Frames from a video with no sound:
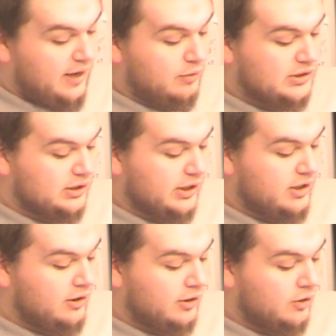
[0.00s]
in which
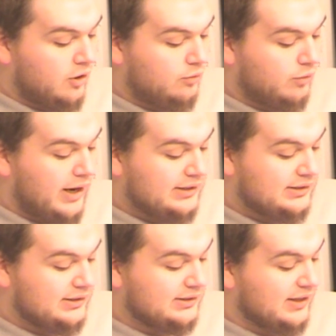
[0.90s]
little or no
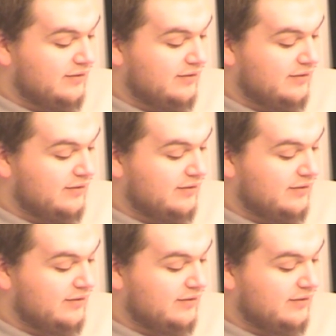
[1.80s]
rest is